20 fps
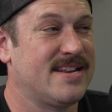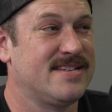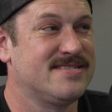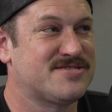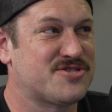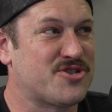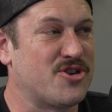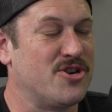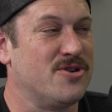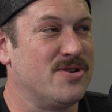is
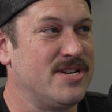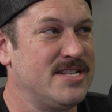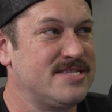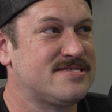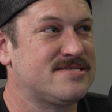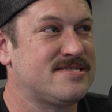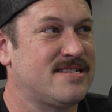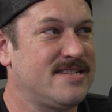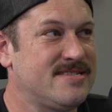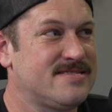true.
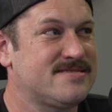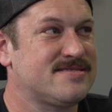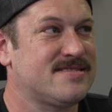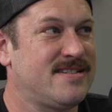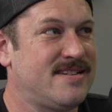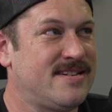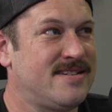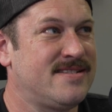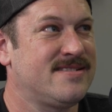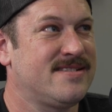It's
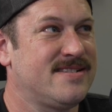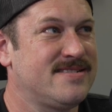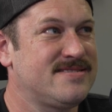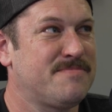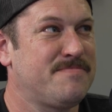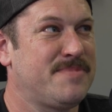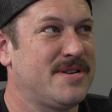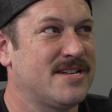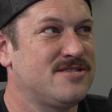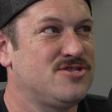
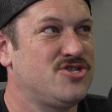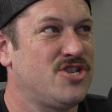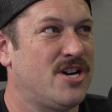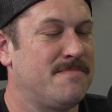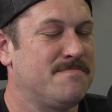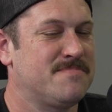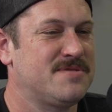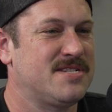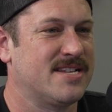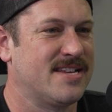a big
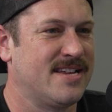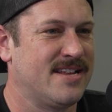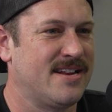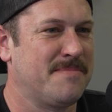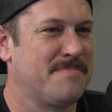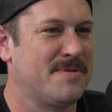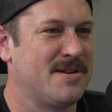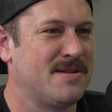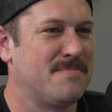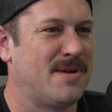jump to get
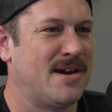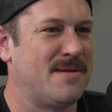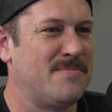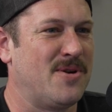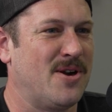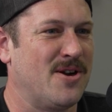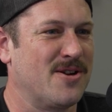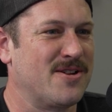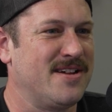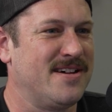up into my
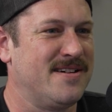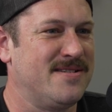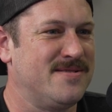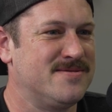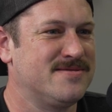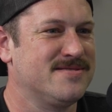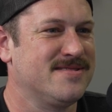Bronco.